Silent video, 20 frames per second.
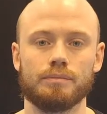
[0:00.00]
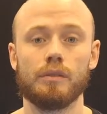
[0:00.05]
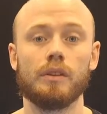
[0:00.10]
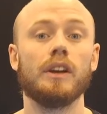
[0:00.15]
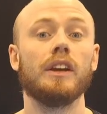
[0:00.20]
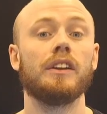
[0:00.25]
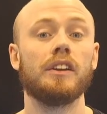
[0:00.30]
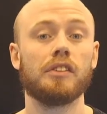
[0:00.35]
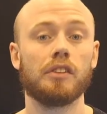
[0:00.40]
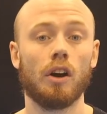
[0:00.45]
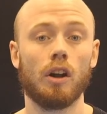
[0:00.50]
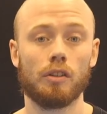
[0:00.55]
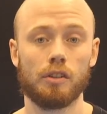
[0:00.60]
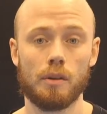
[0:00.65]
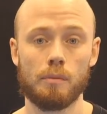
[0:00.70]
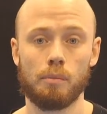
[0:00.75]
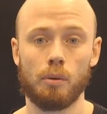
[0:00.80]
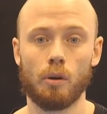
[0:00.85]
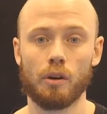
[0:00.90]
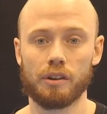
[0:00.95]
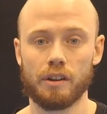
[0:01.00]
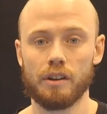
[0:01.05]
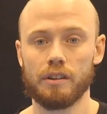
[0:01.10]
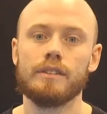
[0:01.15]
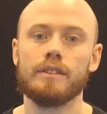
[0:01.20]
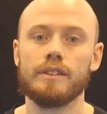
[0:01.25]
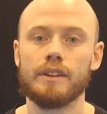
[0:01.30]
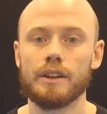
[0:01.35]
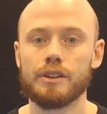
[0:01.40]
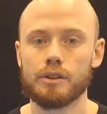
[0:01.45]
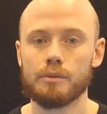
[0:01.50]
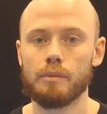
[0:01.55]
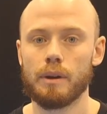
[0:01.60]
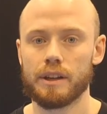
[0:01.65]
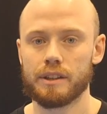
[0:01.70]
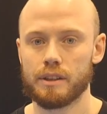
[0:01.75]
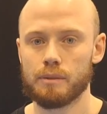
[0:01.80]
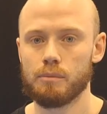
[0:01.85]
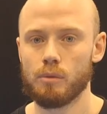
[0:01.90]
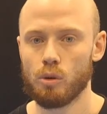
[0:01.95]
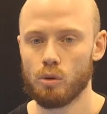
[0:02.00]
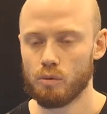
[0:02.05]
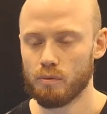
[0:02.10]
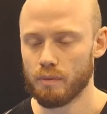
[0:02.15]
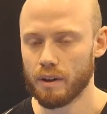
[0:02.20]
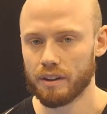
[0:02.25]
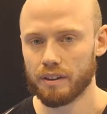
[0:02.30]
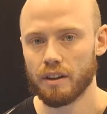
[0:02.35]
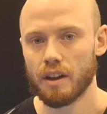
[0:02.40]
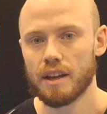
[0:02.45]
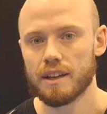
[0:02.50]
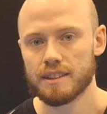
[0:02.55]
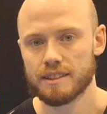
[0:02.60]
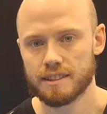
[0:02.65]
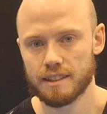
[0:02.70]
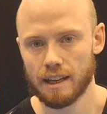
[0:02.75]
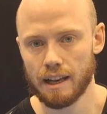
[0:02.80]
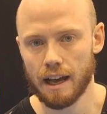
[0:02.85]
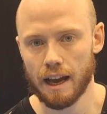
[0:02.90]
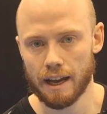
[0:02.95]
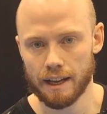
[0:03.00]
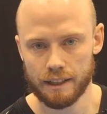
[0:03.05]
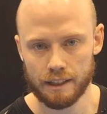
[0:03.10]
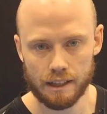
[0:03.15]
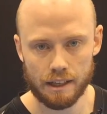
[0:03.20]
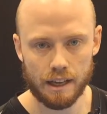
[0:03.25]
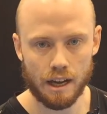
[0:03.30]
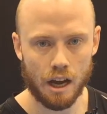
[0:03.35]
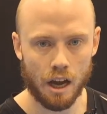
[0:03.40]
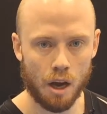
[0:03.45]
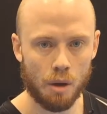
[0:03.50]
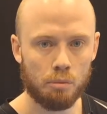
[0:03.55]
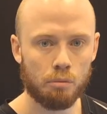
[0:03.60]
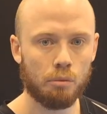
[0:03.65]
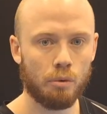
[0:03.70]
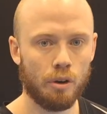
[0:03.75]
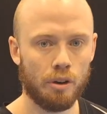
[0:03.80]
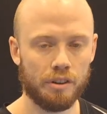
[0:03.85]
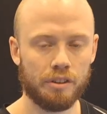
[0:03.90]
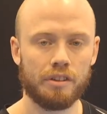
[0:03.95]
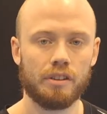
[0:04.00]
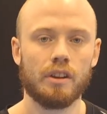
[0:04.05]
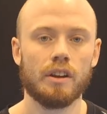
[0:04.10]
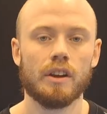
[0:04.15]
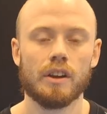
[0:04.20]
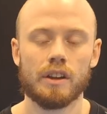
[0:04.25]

It is also important that you make the movement slightly upwards.